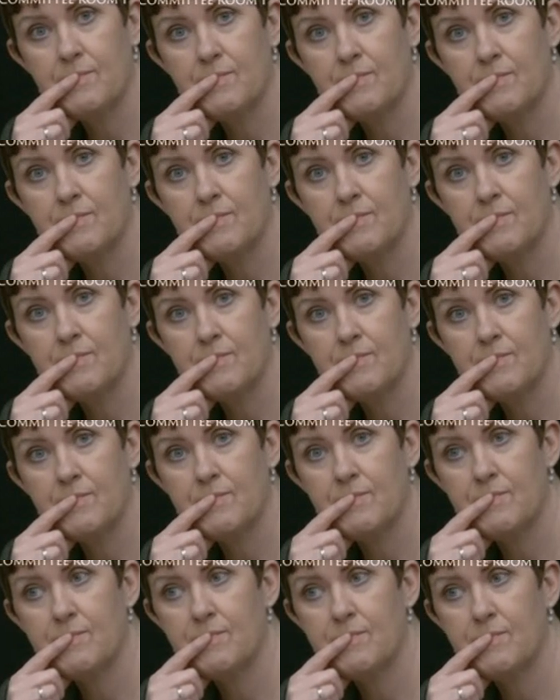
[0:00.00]

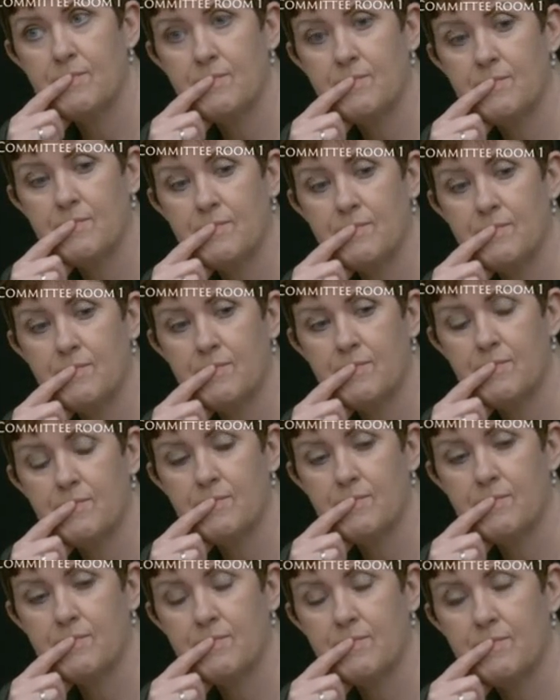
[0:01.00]

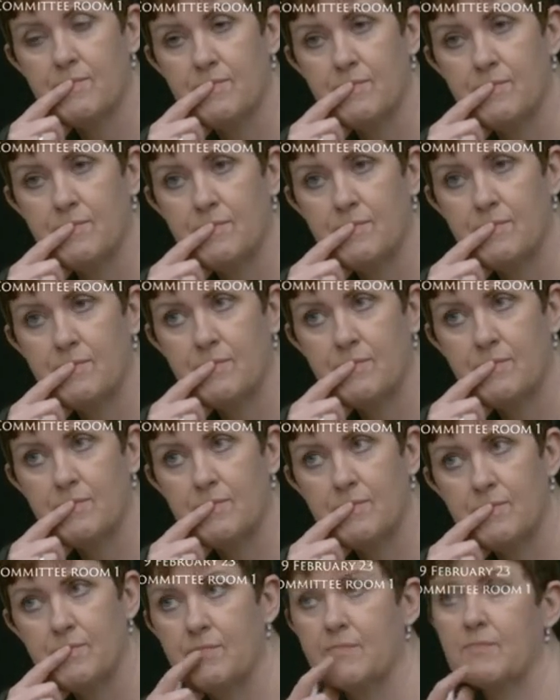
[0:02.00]

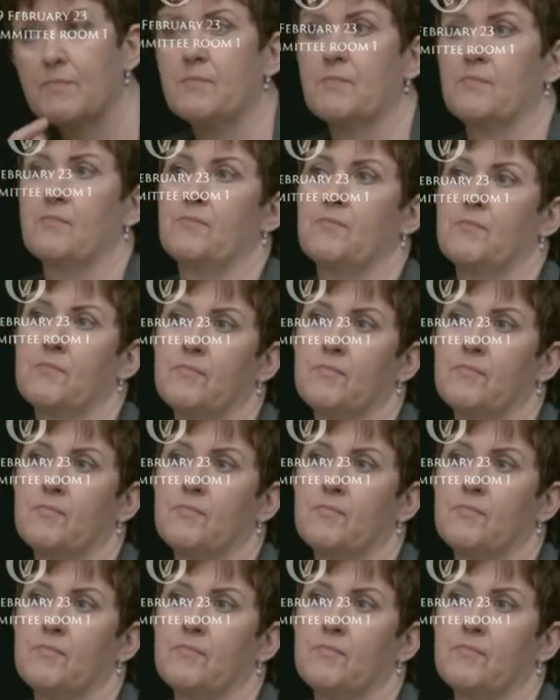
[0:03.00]
The person shown says nothing.